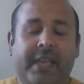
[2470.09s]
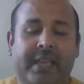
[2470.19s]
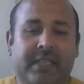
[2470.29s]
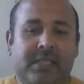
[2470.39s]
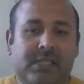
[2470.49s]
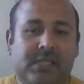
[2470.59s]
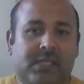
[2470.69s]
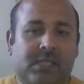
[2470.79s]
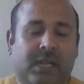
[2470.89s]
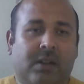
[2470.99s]

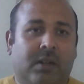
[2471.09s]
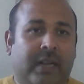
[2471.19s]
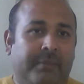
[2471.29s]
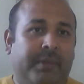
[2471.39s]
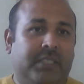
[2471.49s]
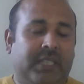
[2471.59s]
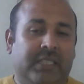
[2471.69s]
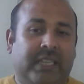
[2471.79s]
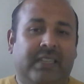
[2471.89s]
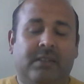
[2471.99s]
is the climate
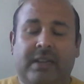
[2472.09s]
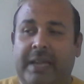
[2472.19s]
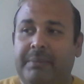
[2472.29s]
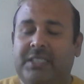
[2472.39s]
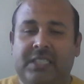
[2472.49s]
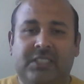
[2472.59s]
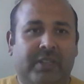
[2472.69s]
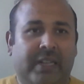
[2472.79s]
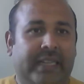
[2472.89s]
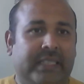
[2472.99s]
change and climate change
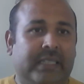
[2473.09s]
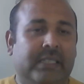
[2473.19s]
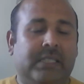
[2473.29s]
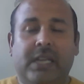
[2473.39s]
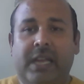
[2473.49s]
related